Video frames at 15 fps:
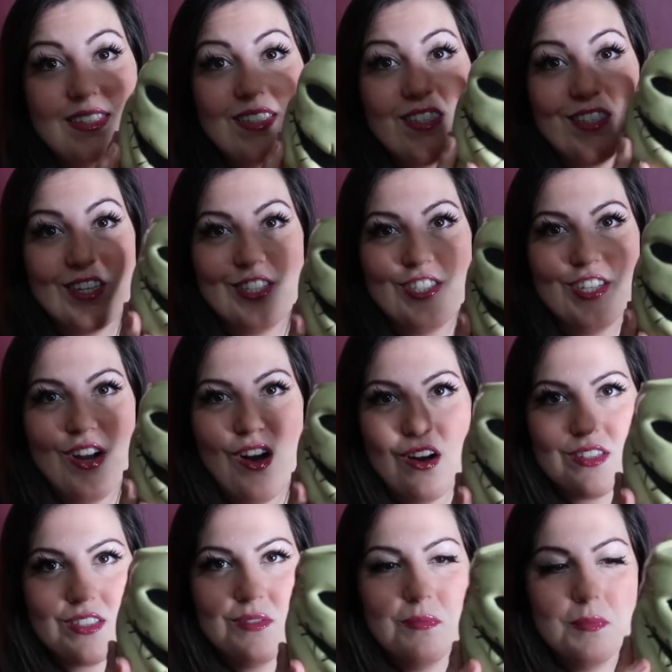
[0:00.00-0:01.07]
is such an
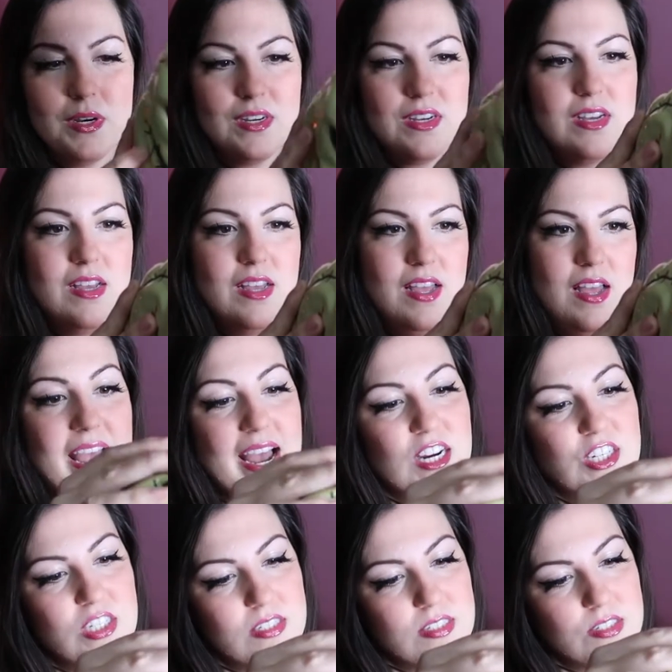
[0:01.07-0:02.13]
awesome mug. I
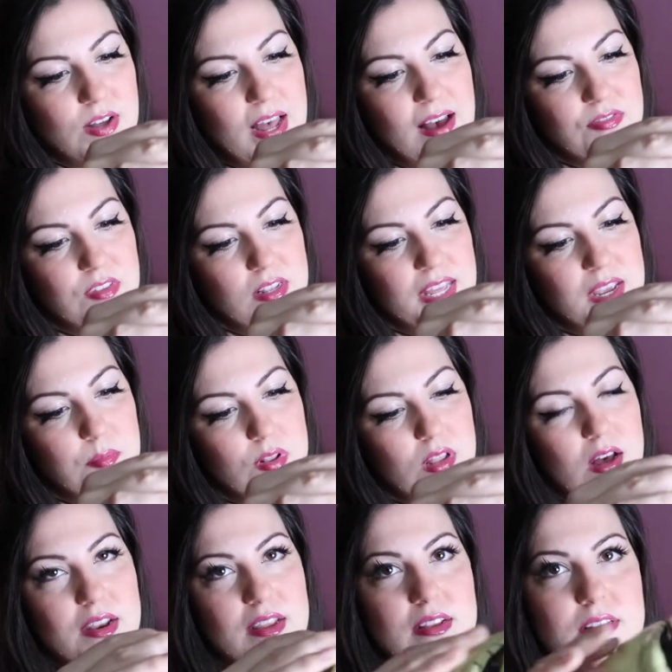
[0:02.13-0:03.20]
actually still have the label
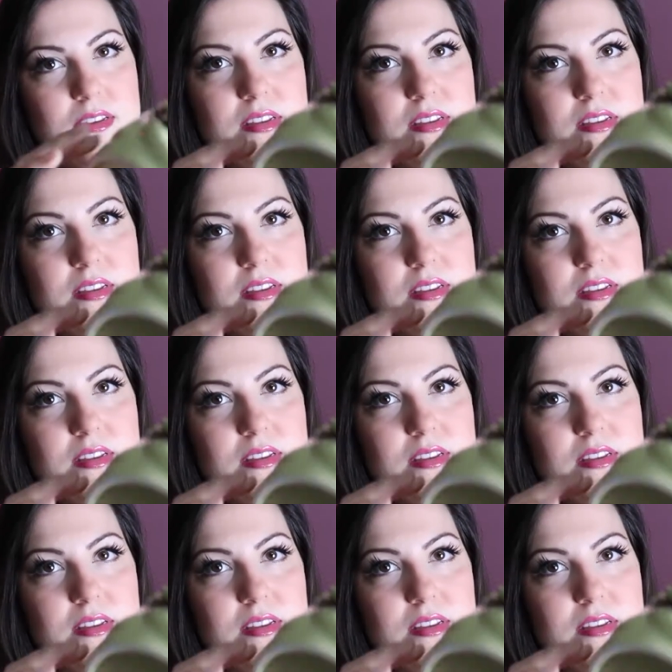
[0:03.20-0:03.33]
on it.